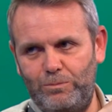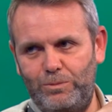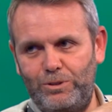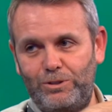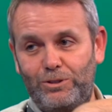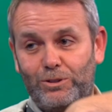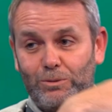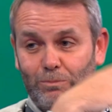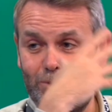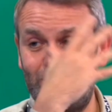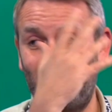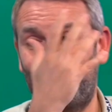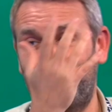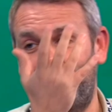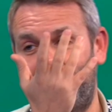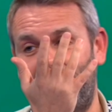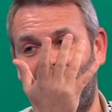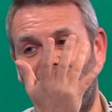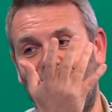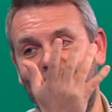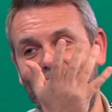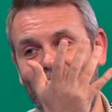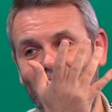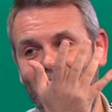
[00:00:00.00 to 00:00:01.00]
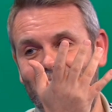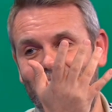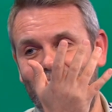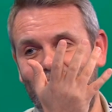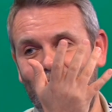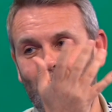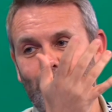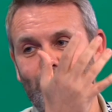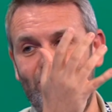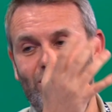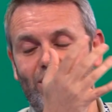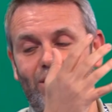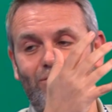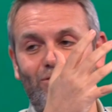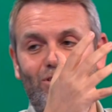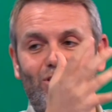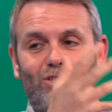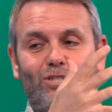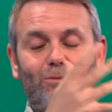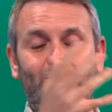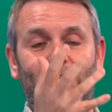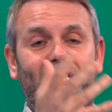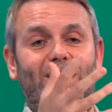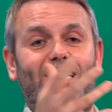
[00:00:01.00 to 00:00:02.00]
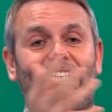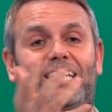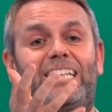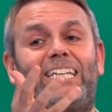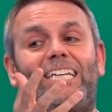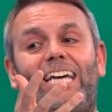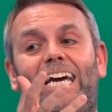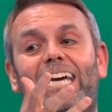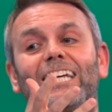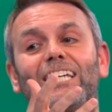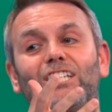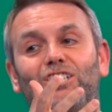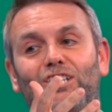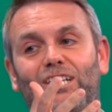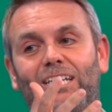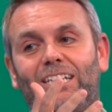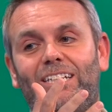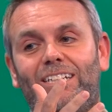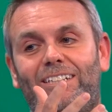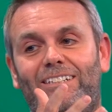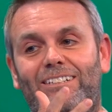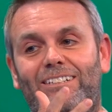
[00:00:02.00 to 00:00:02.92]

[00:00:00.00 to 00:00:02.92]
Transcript: But some people obviously taking if there's something that's engaging,